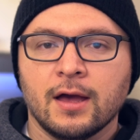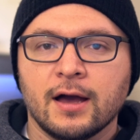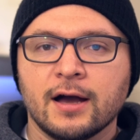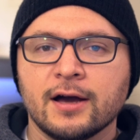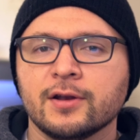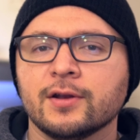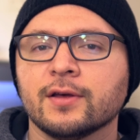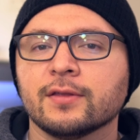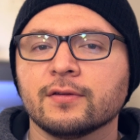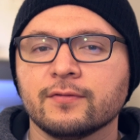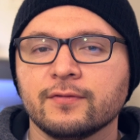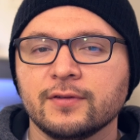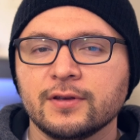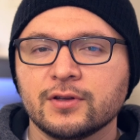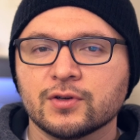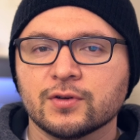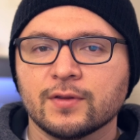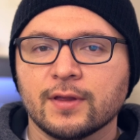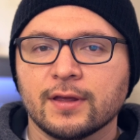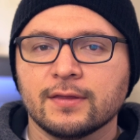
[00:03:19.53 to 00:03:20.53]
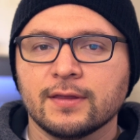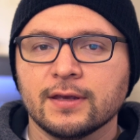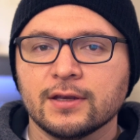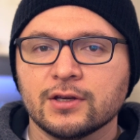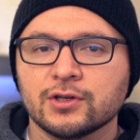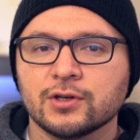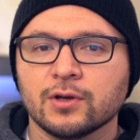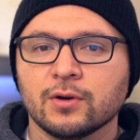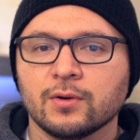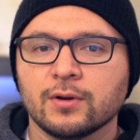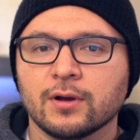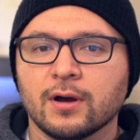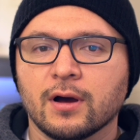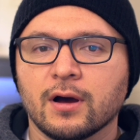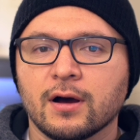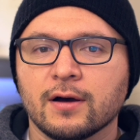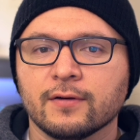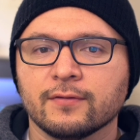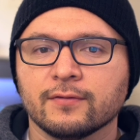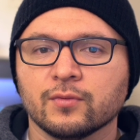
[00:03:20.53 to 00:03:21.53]
Another feature that they showed
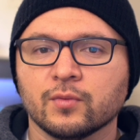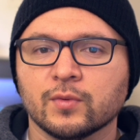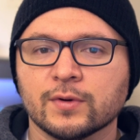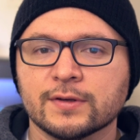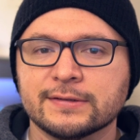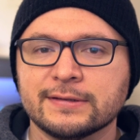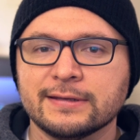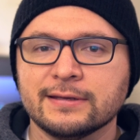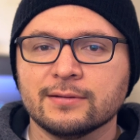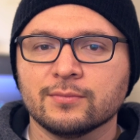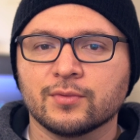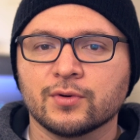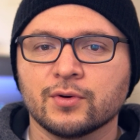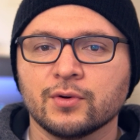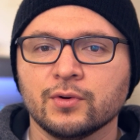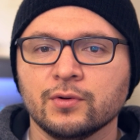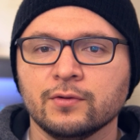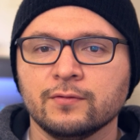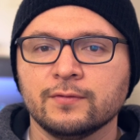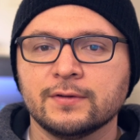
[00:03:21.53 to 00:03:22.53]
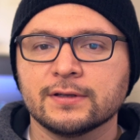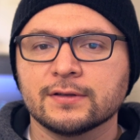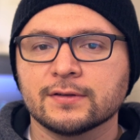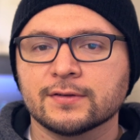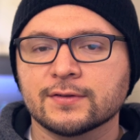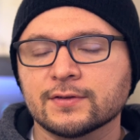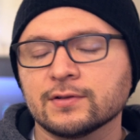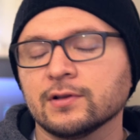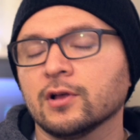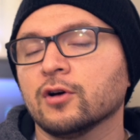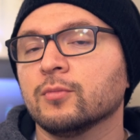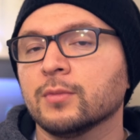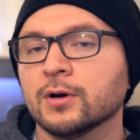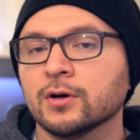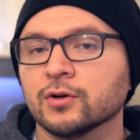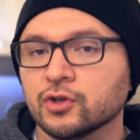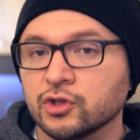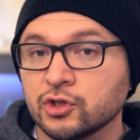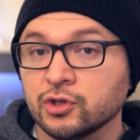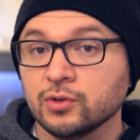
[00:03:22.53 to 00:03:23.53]
off was the improved
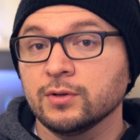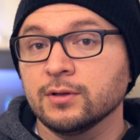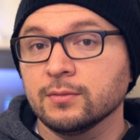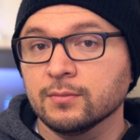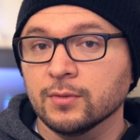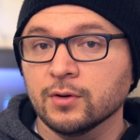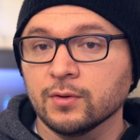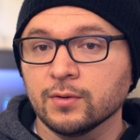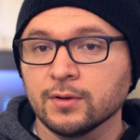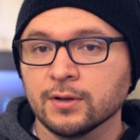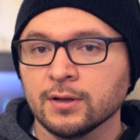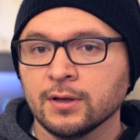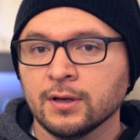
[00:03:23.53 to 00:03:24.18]
slow-mo shooting mode,